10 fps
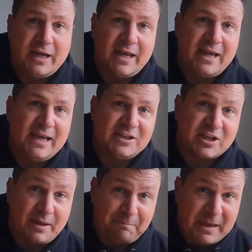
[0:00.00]
is
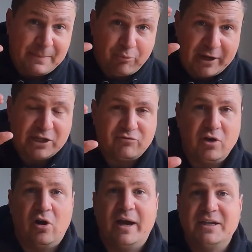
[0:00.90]
big predatory
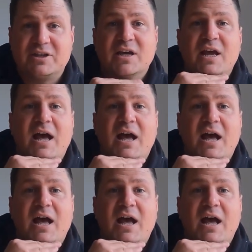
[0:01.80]
eyes.